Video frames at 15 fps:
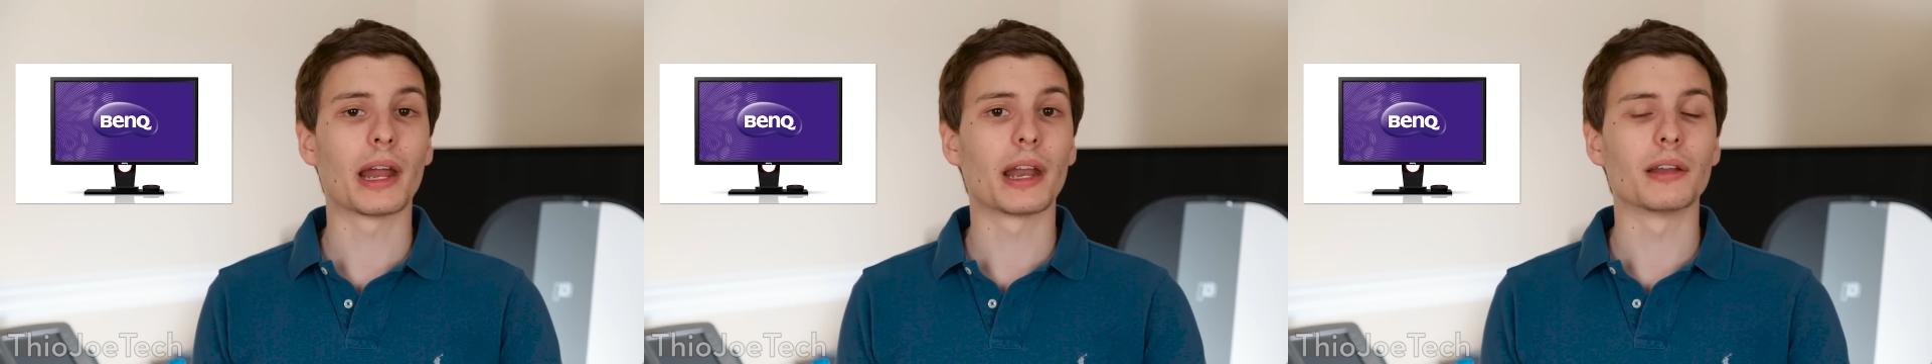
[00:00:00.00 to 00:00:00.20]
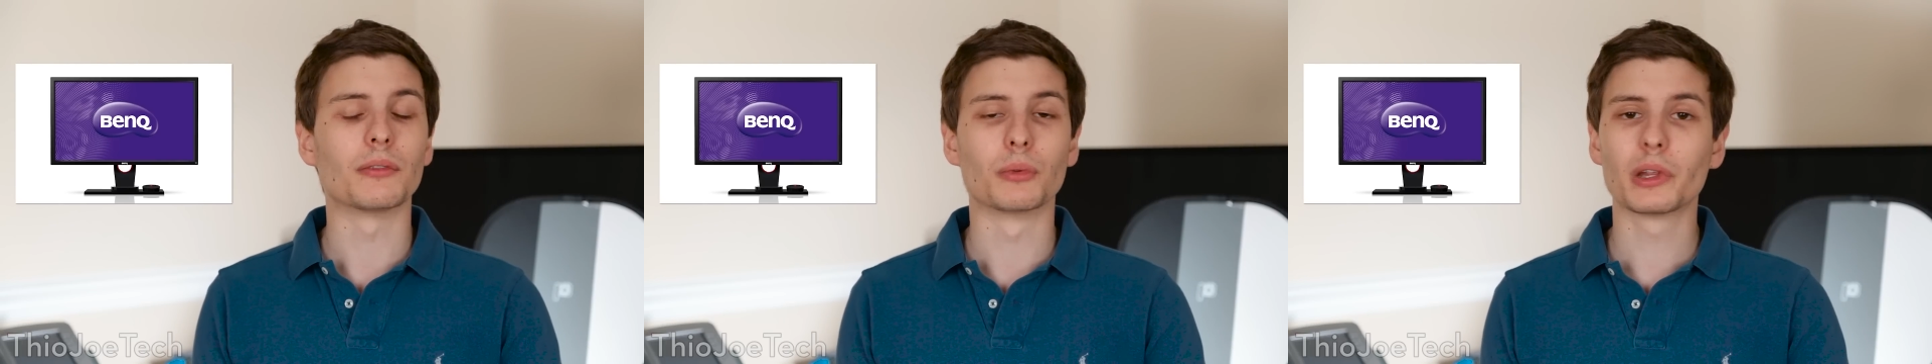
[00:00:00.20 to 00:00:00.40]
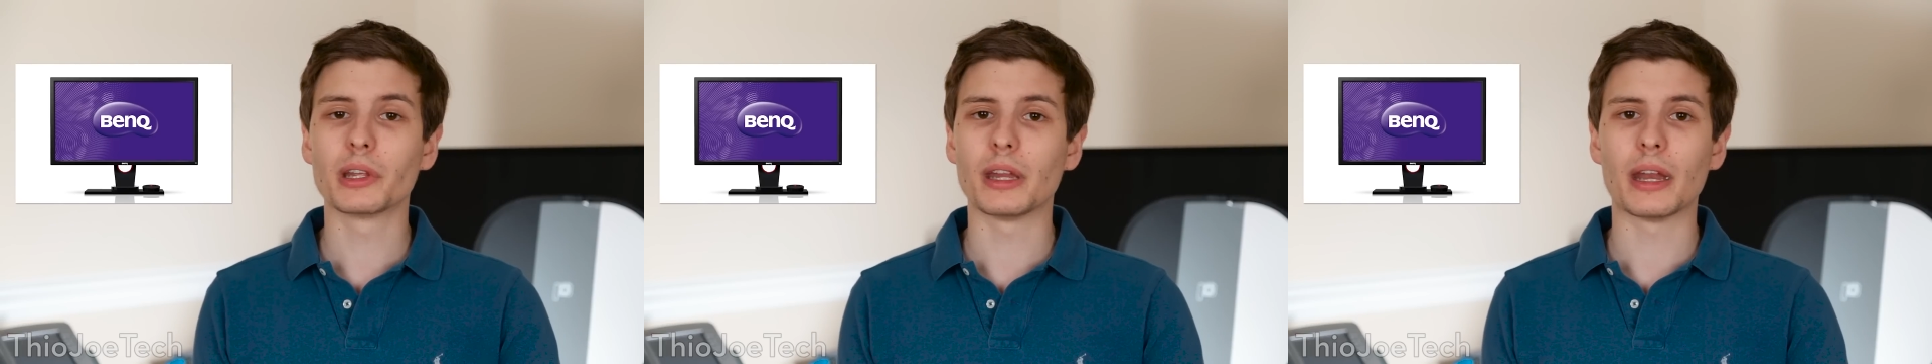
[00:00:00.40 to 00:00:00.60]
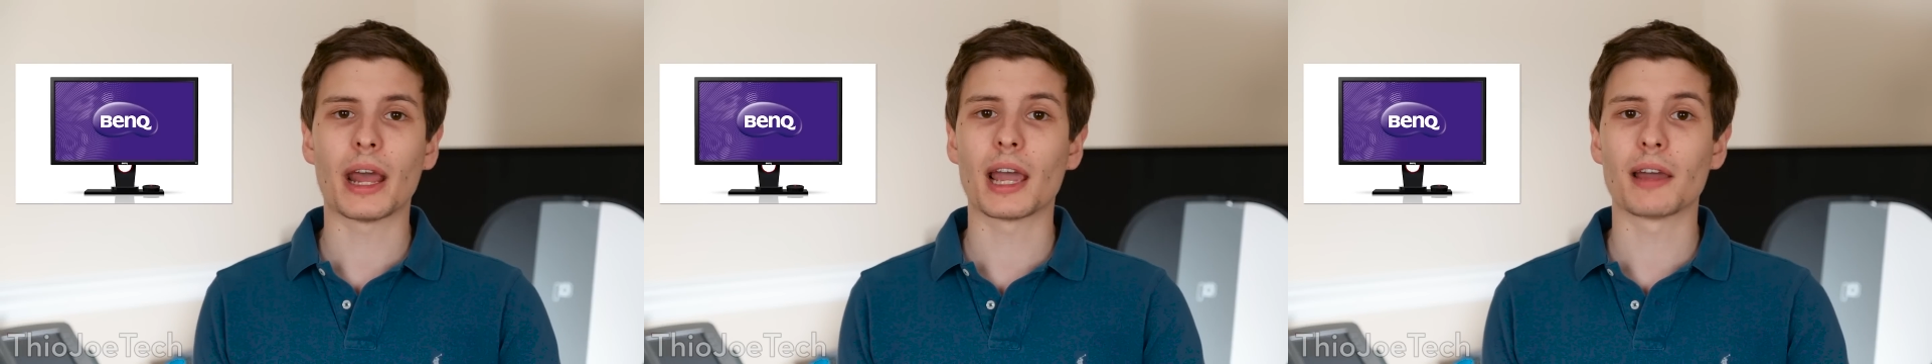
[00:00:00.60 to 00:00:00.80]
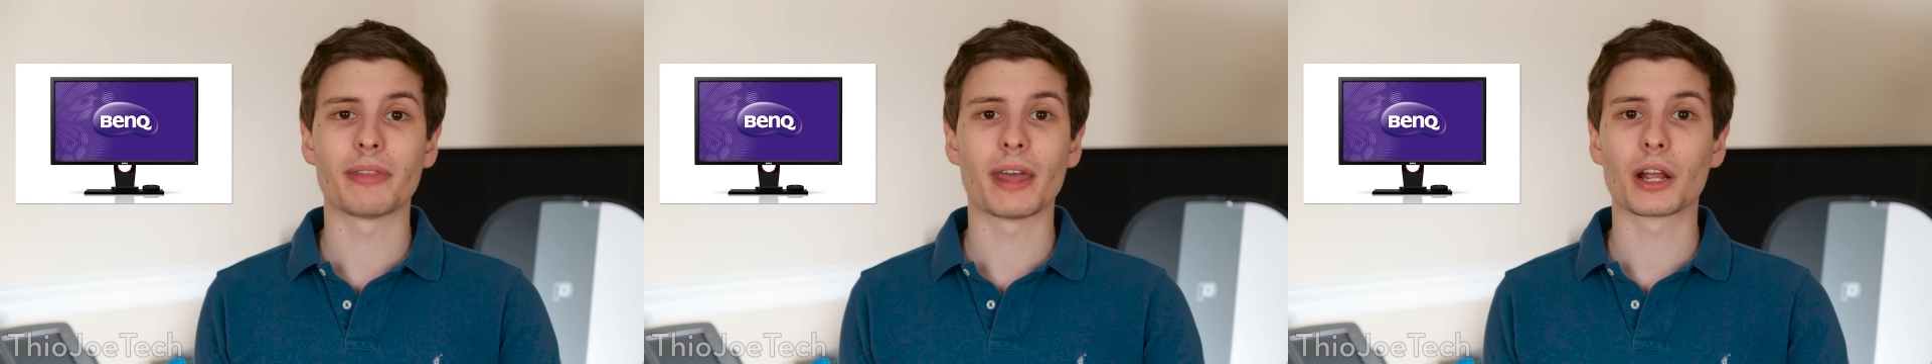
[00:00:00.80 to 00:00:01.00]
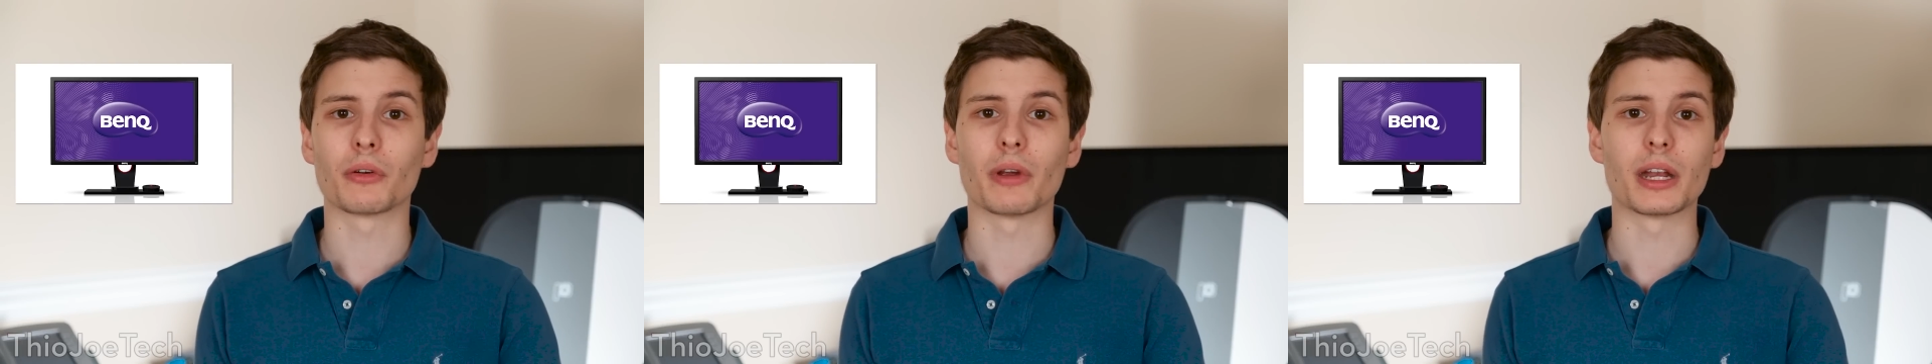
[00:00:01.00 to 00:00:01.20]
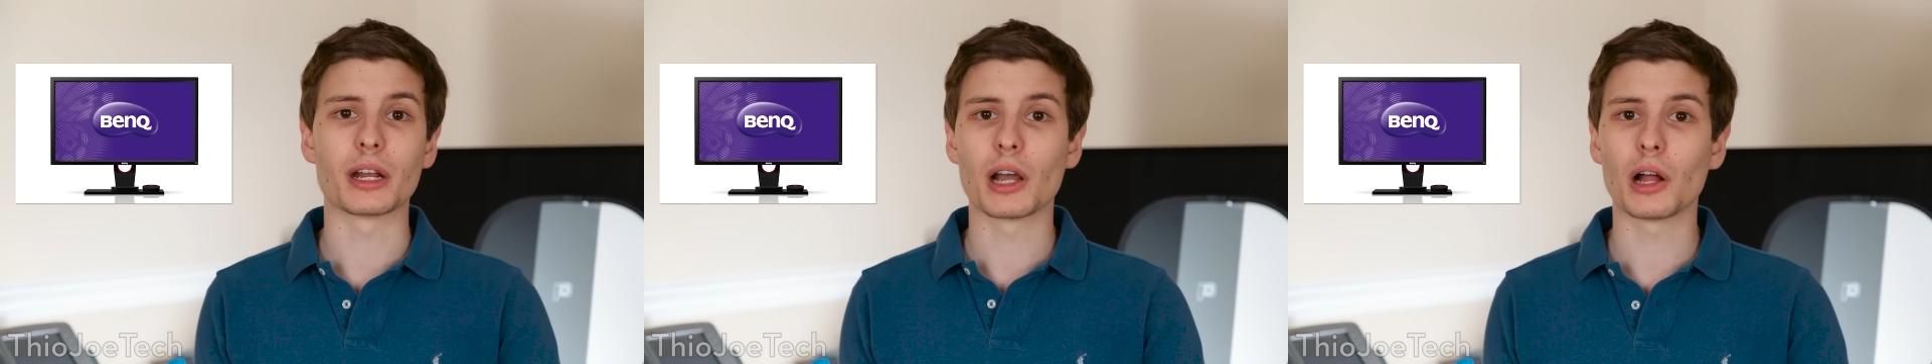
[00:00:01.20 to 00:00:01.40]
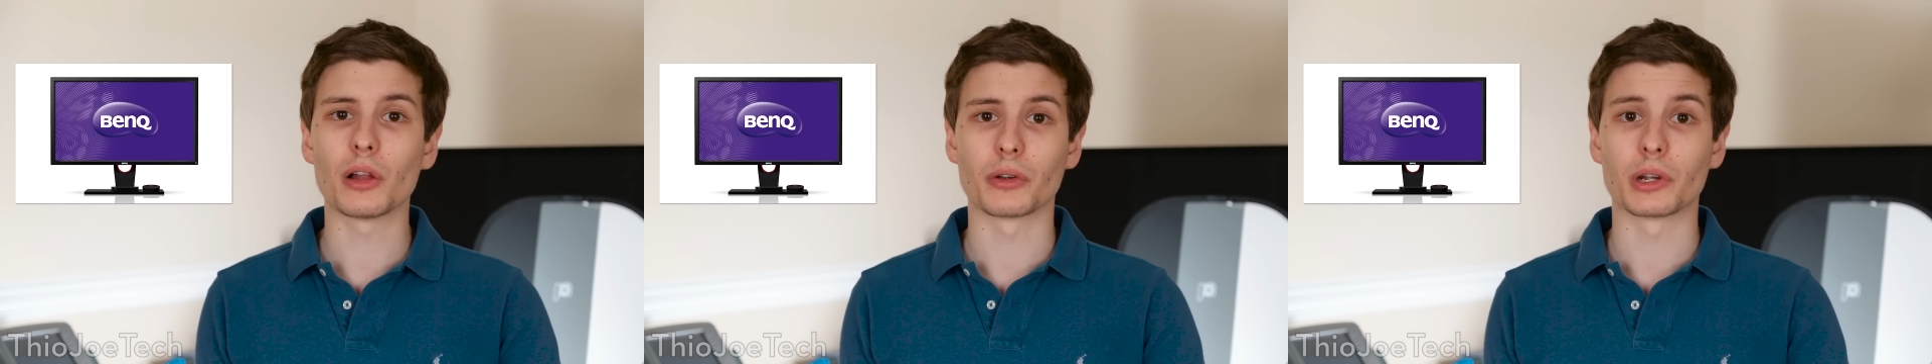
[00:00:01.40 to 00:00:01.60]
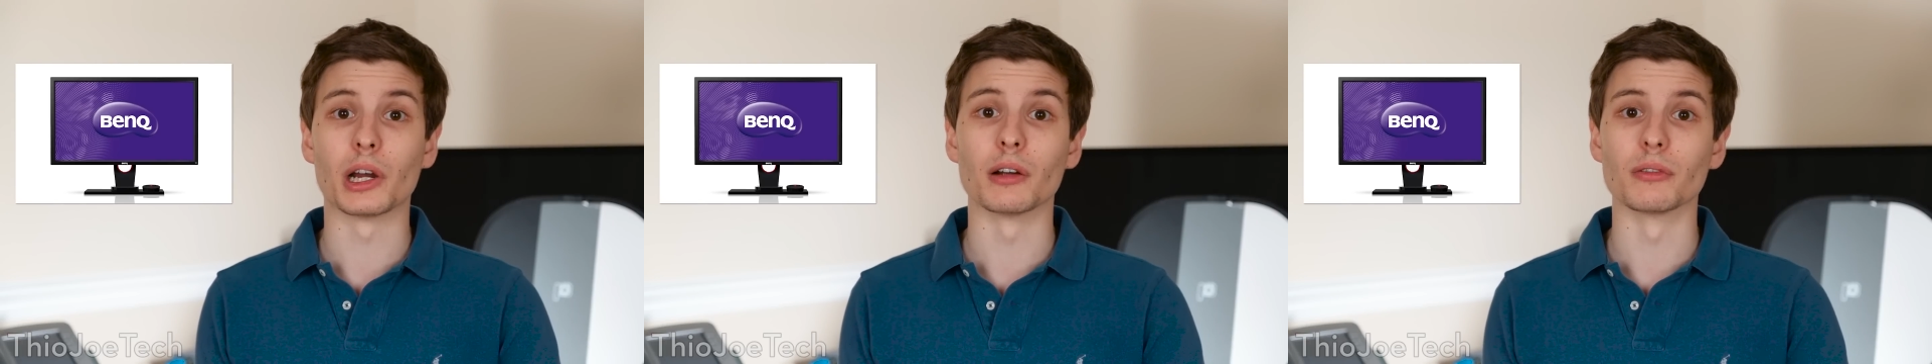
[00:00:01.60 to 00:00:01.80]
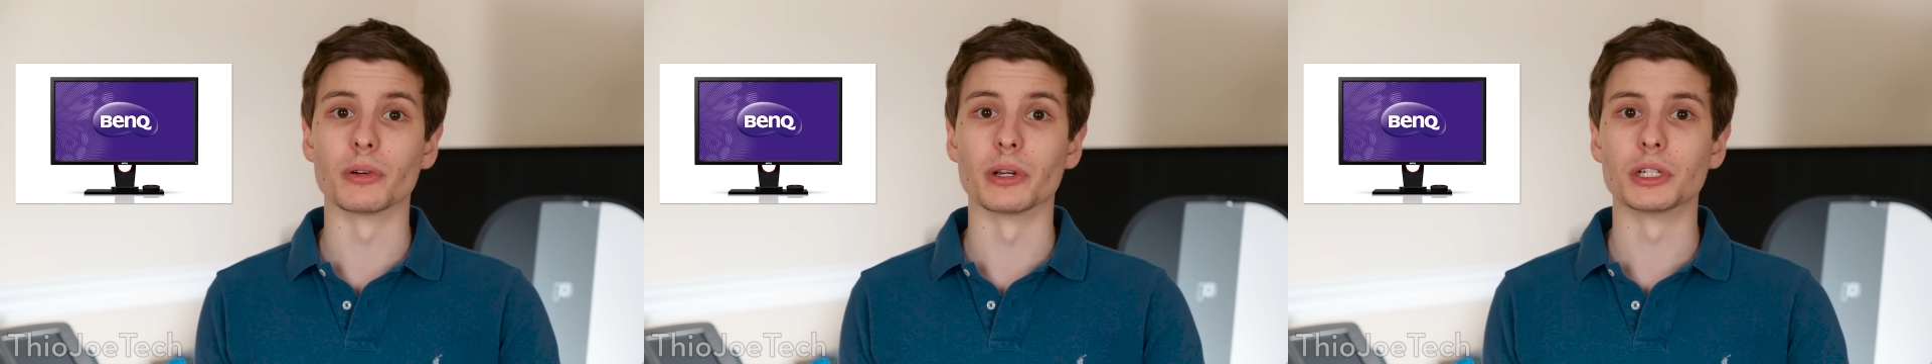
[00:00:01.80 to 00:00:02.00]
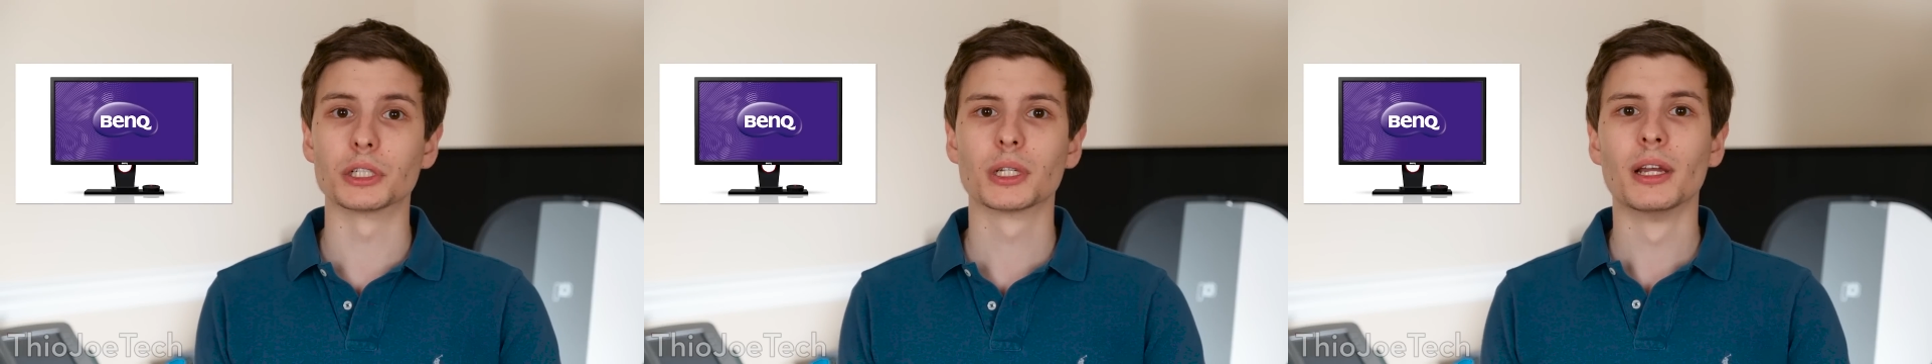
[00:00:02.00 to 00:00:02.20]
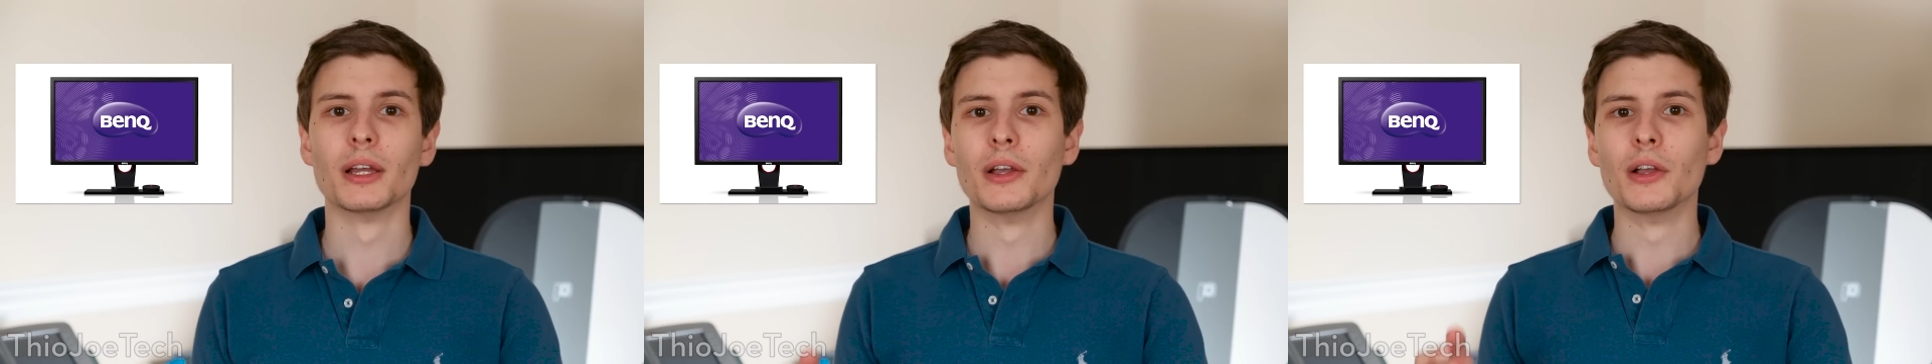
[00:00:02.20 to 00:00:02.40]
and it really didn't have that great color coverage.